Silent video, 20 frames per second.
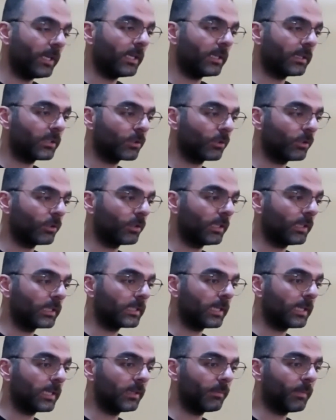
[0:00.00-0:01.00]
free at a
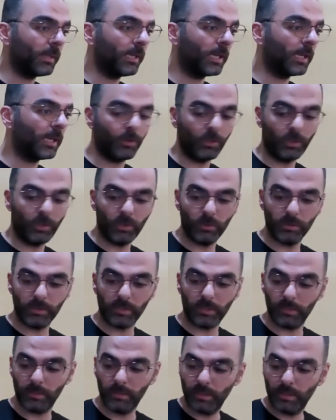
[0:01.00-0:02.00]
certain extent, depending how you
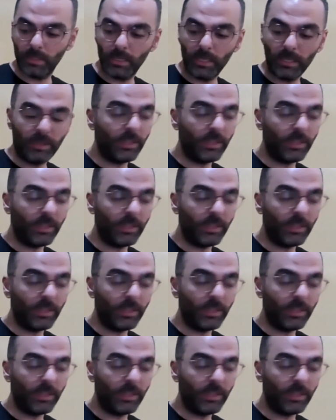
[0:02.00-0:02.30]
use it.